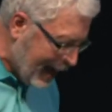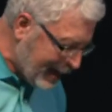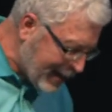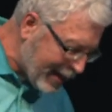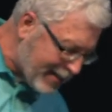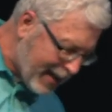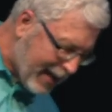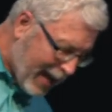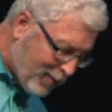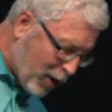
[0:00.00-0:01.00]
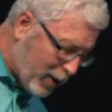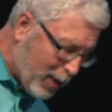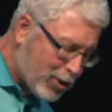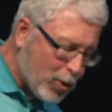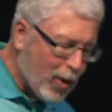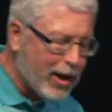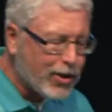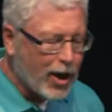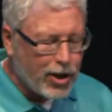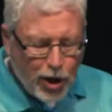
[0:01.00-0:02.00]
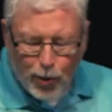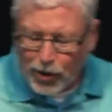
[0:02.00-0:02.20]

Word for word: He's not saying, hey, if you don't get what you want, it's on you.